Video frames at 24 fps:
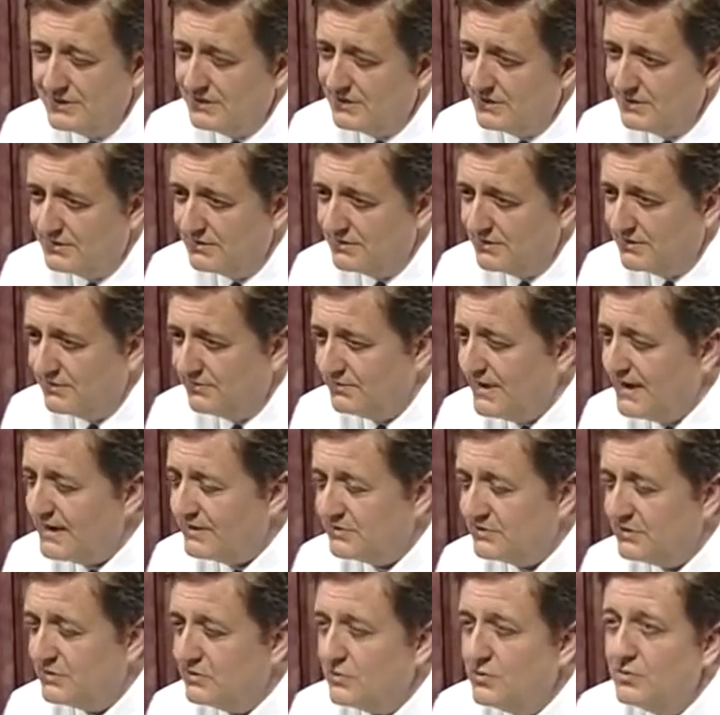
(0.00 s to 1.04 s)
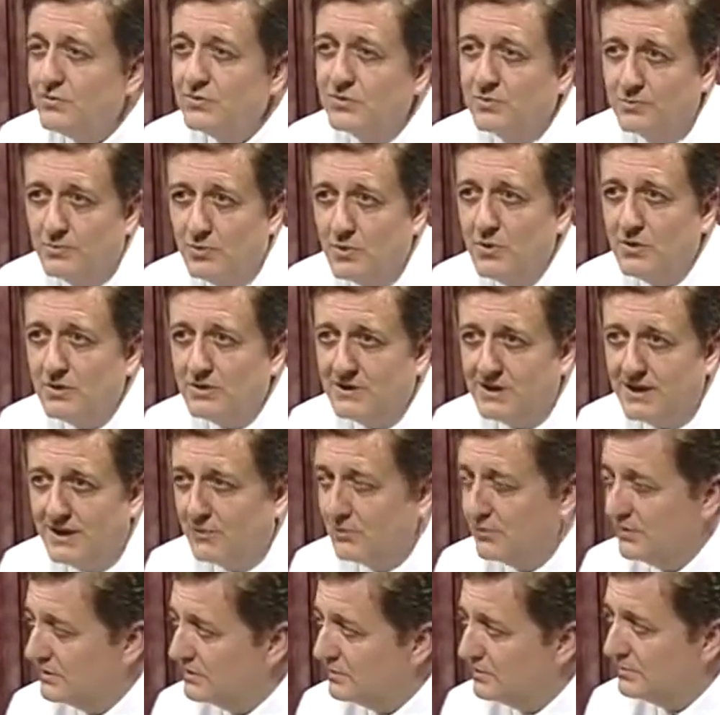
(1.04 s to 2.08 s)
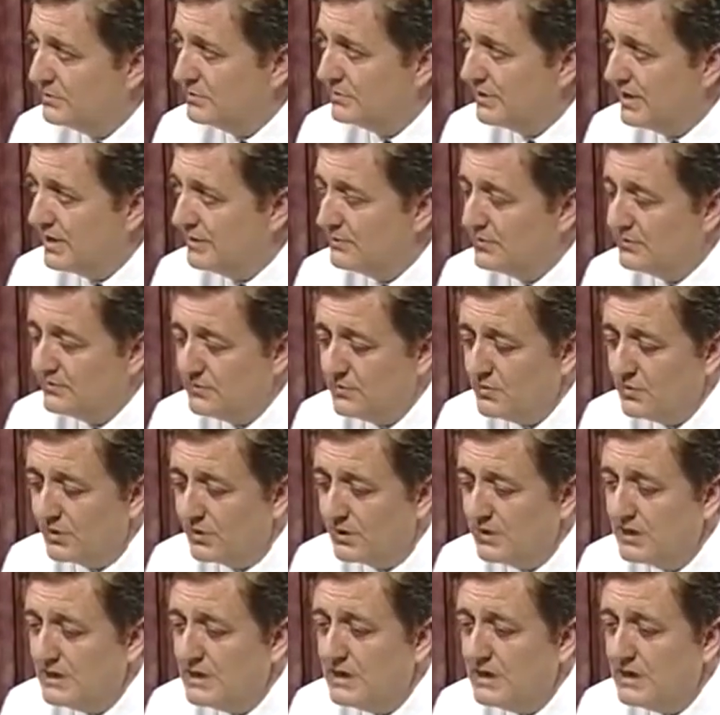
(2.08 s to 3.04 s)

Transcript: The facts just don't support that where it's been tried before.